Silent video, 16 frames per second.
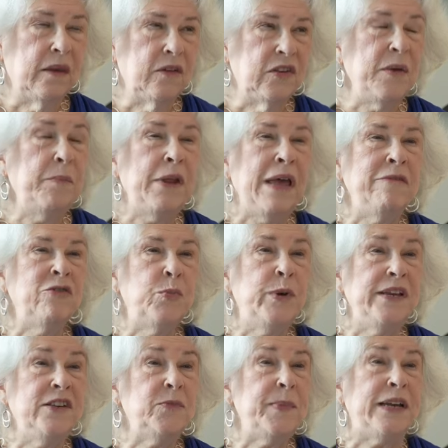sometimes
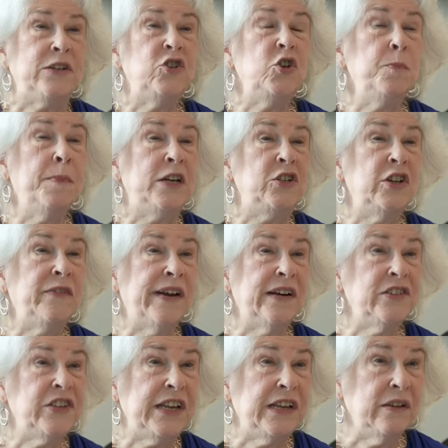we expect too much of
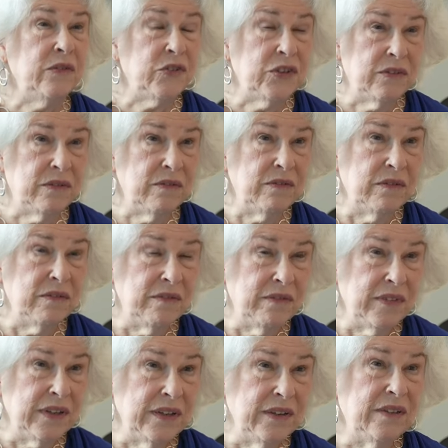ourselves.
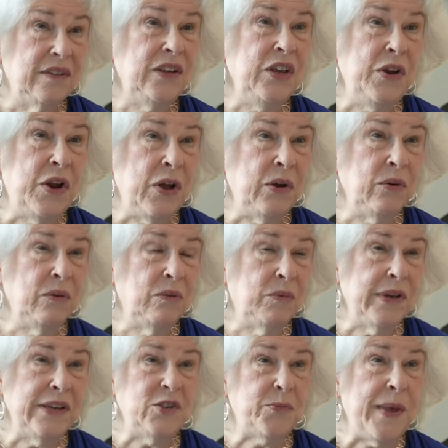Right. You know,
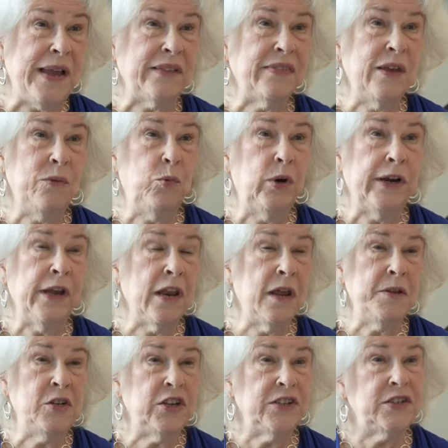we expect that we're going
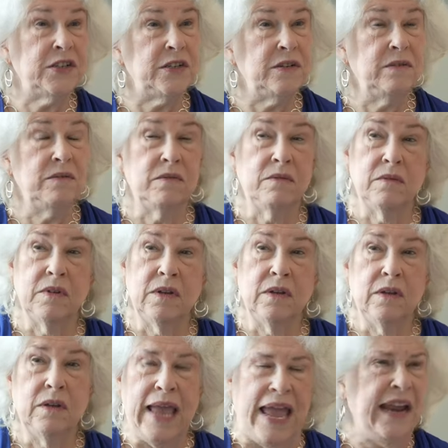to just,
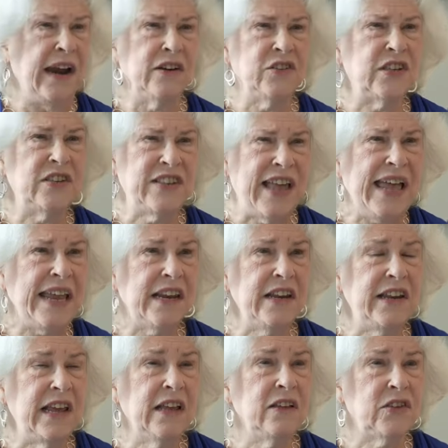and our society
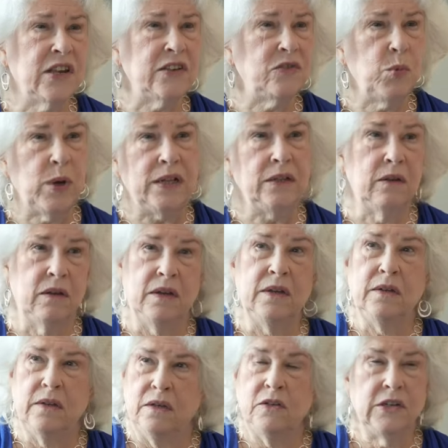tells us, well,
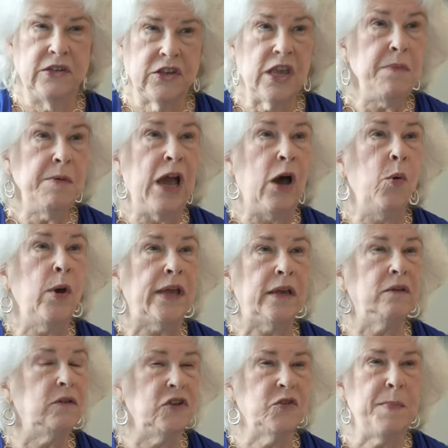just keep
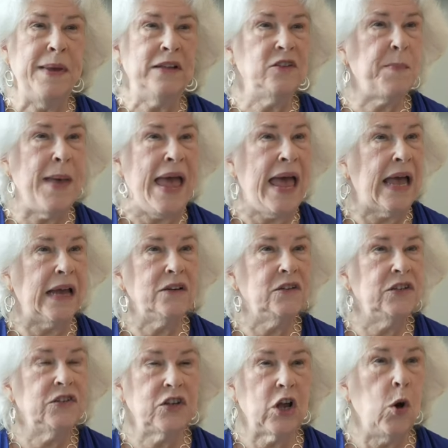going, just bounce back,
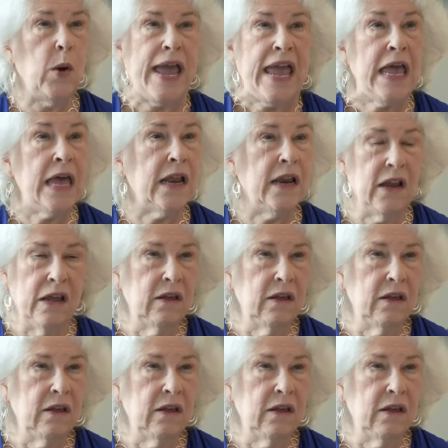just go ahead.